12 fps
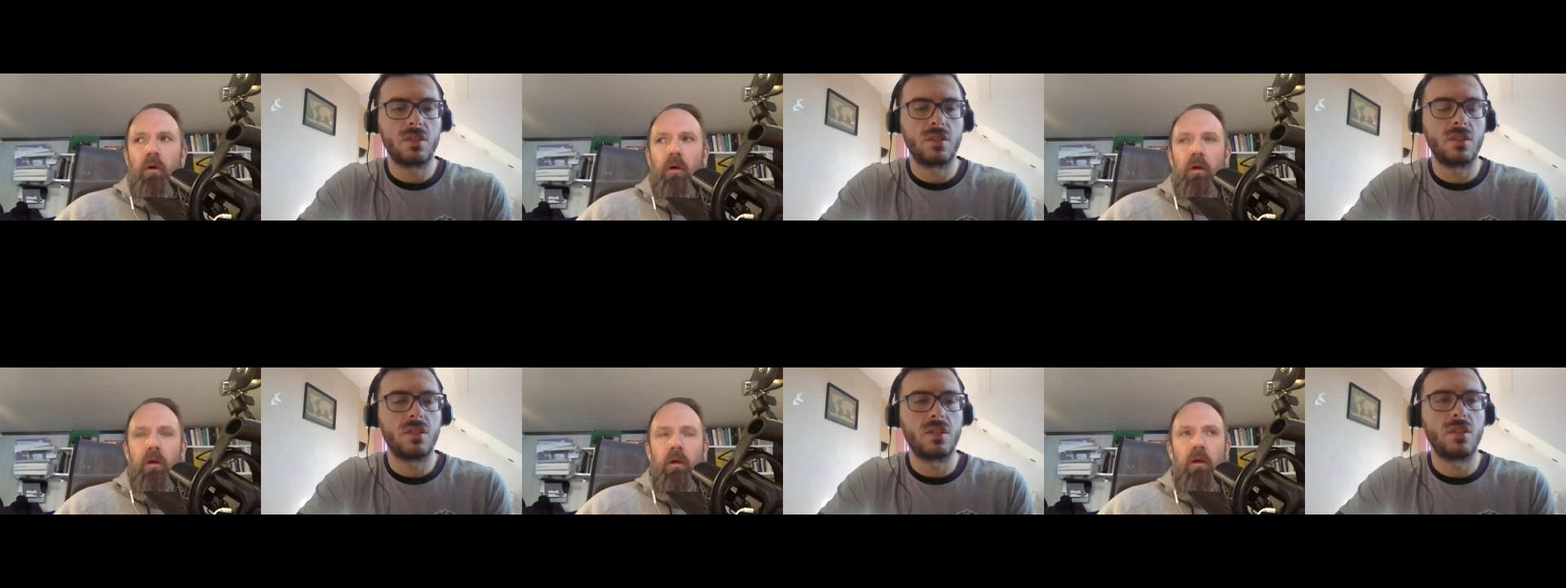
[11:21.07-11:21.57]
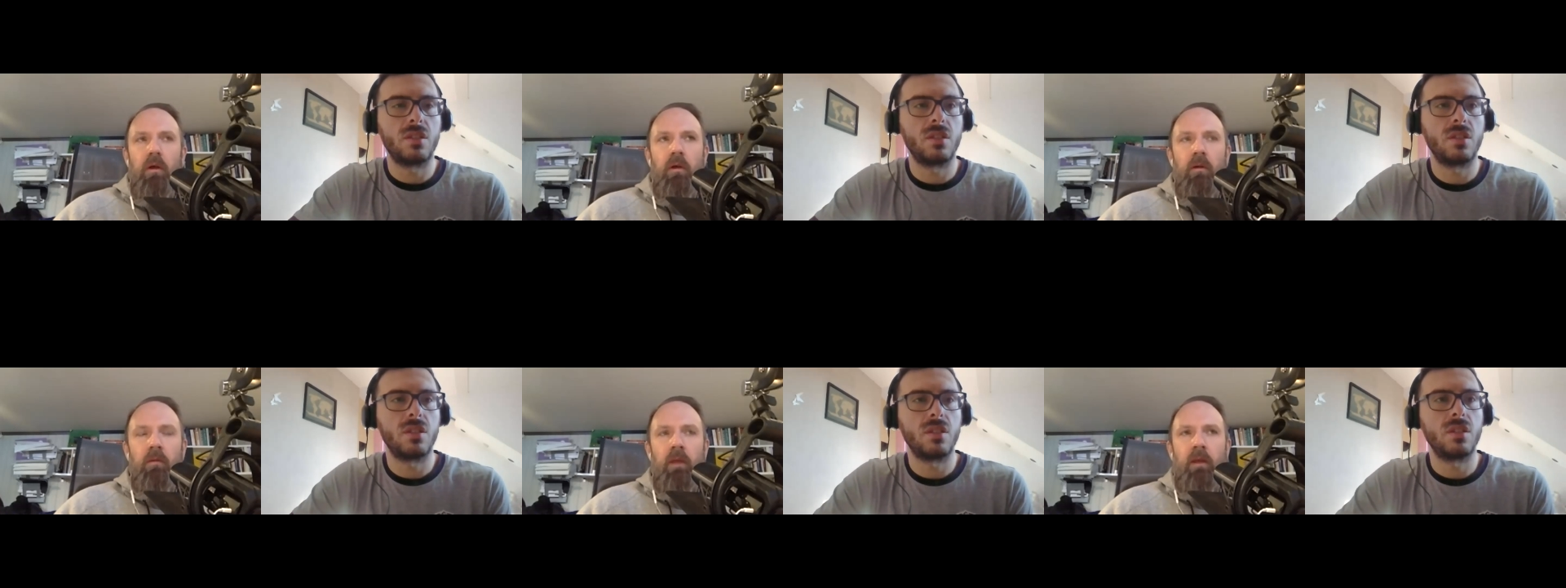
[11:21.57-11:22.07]

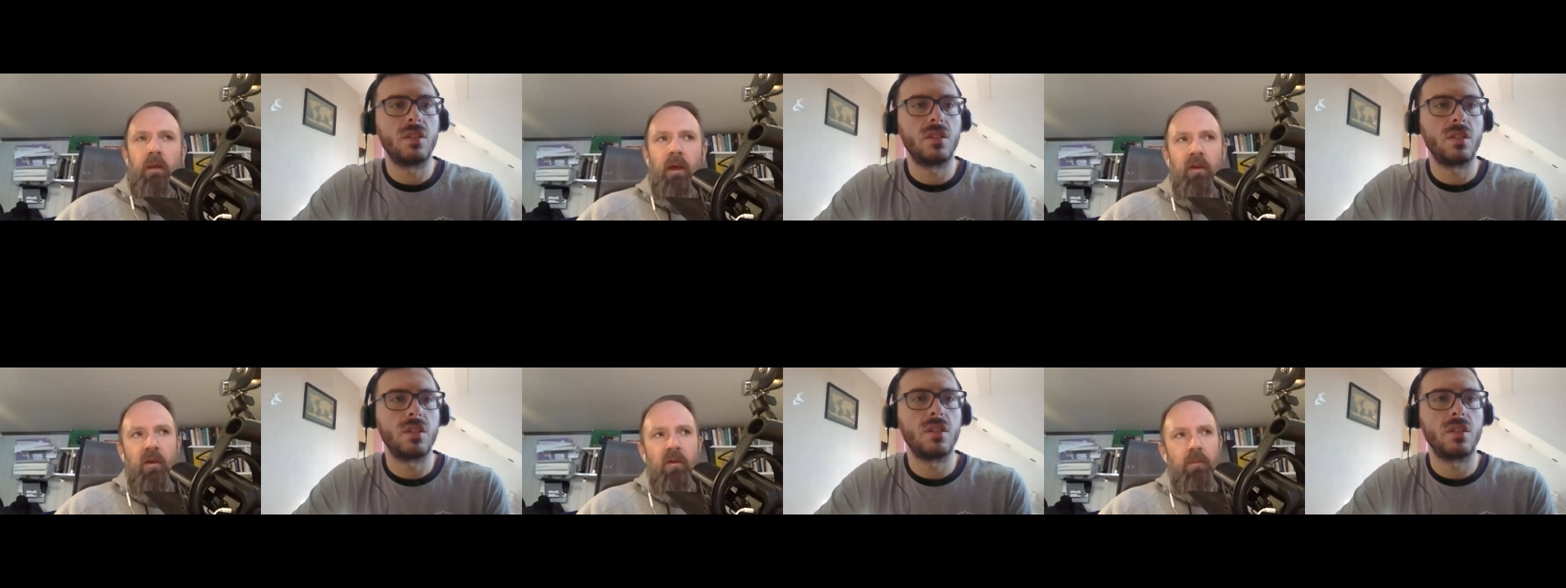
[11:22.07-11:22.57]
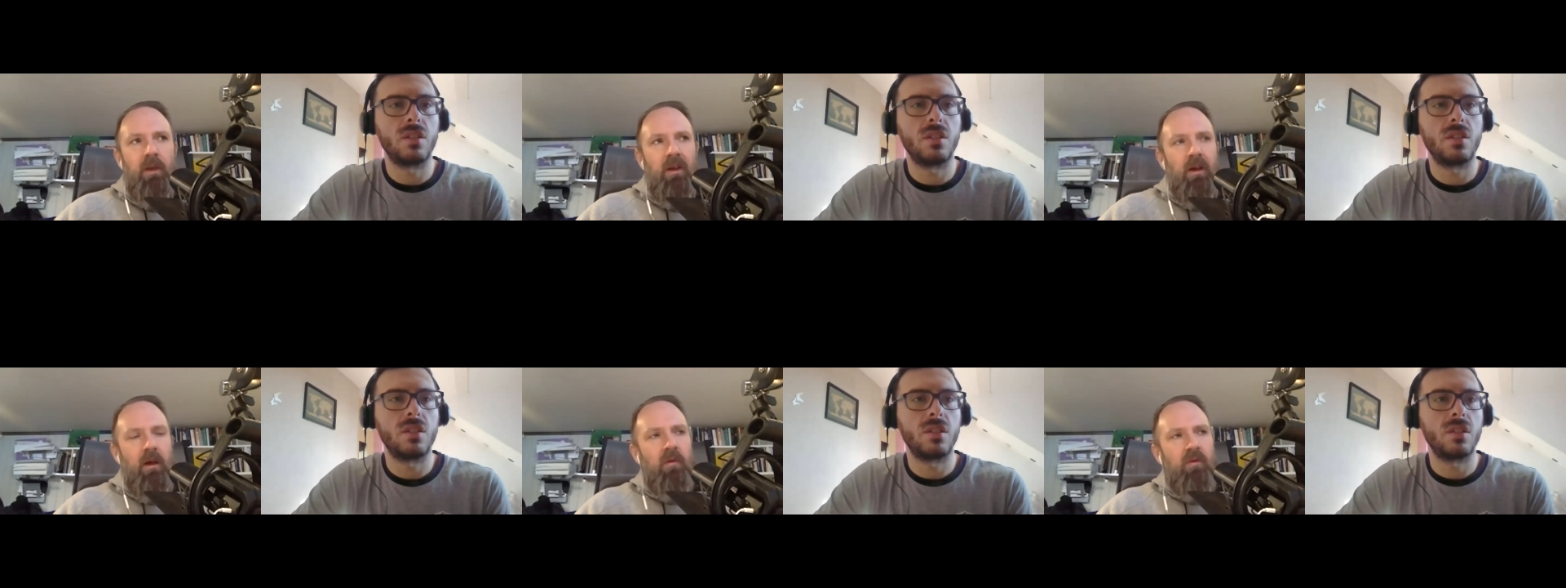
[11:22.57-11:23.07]
Speaker 1: and has been
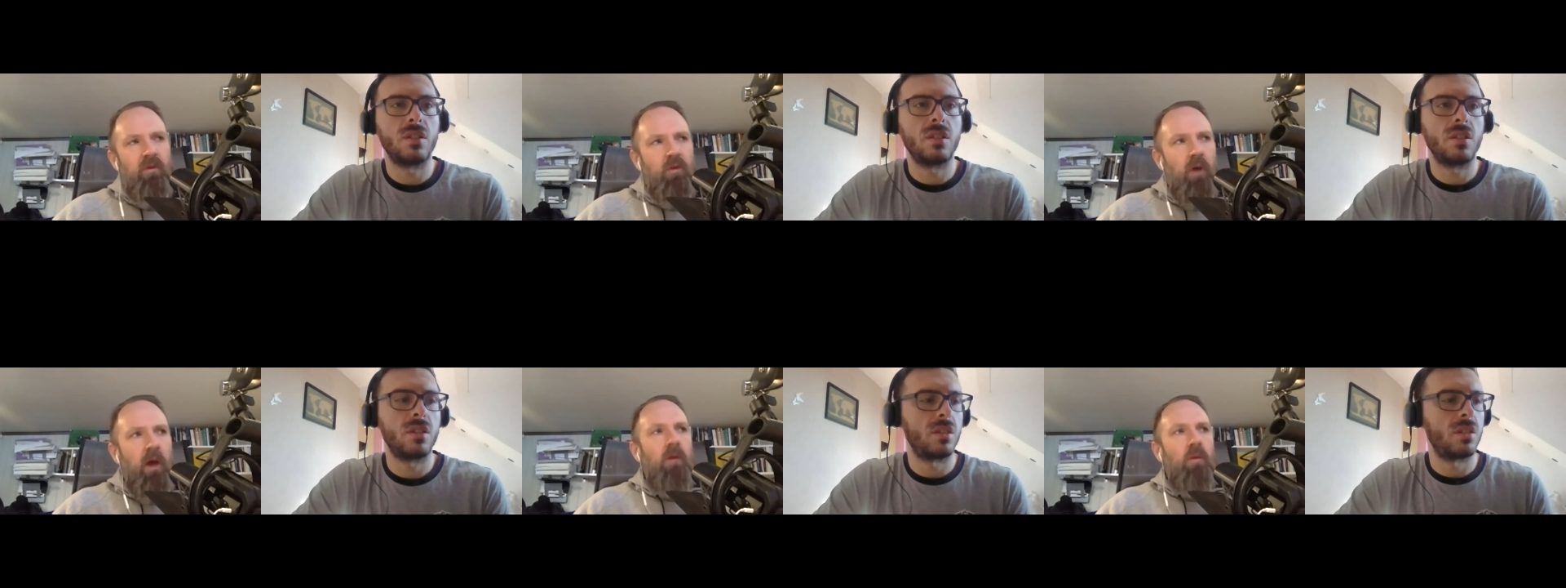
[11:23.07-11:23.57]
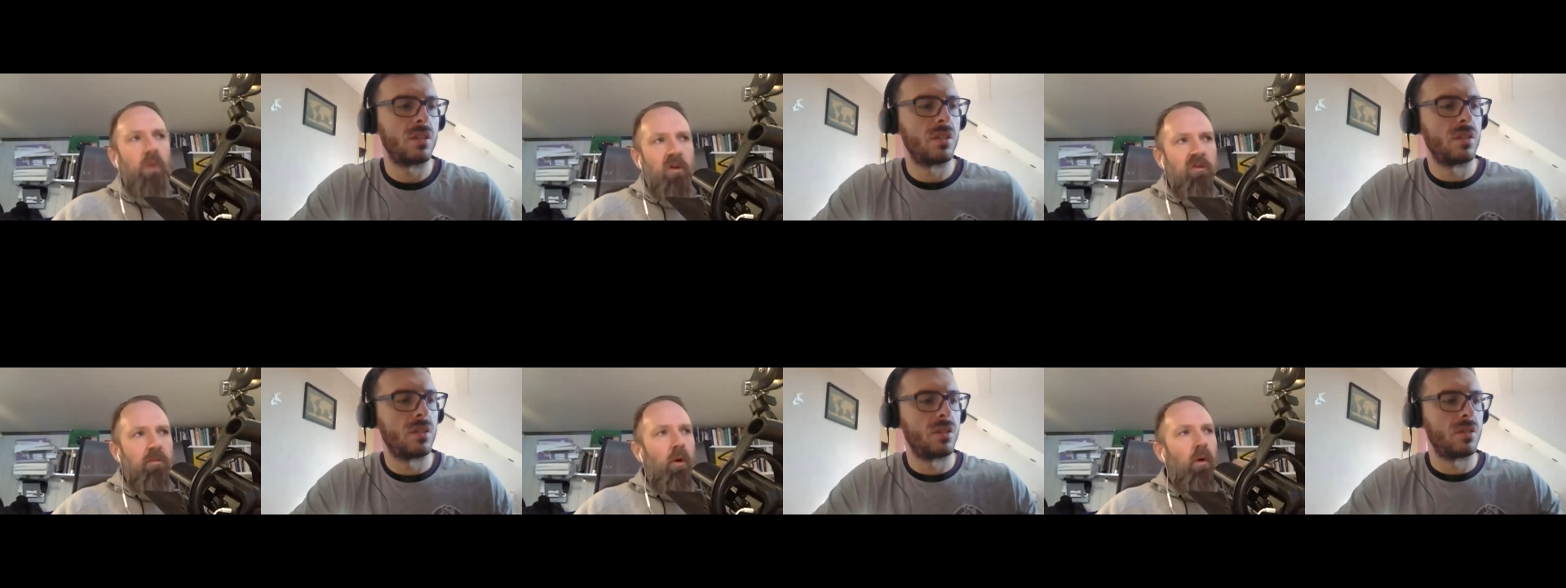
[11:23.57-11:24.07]
kind of trying to
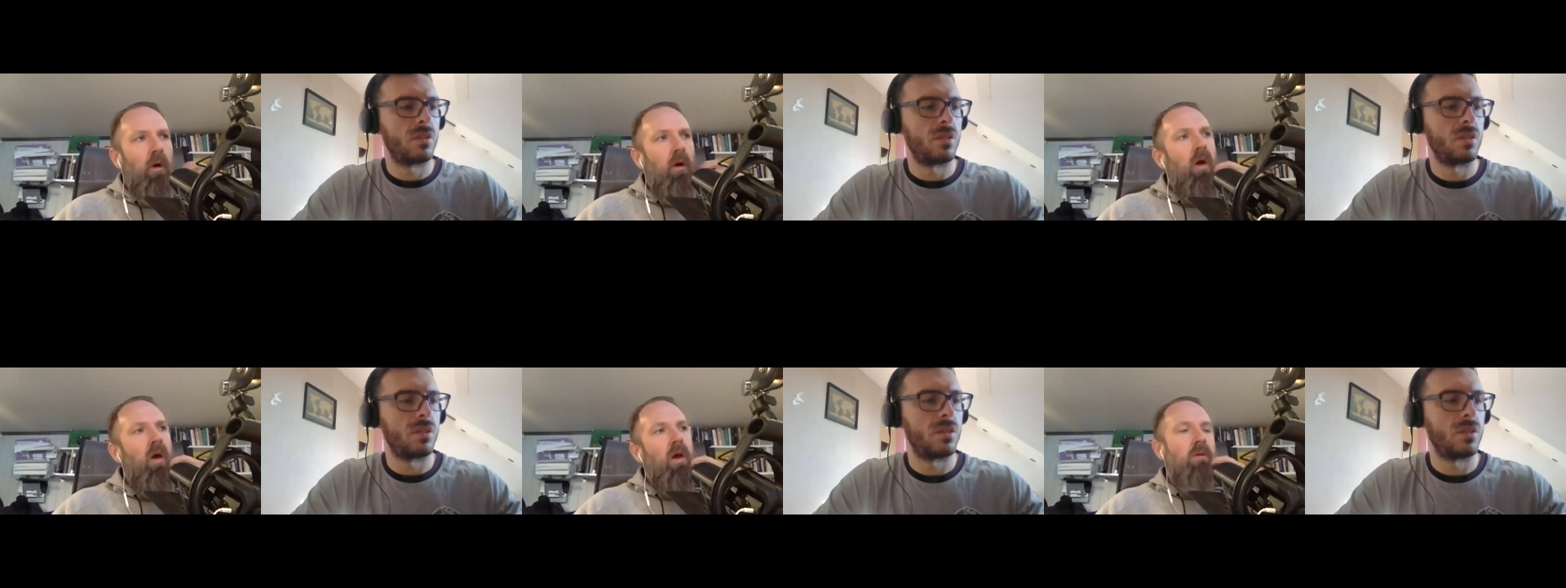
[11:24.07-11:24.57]
explore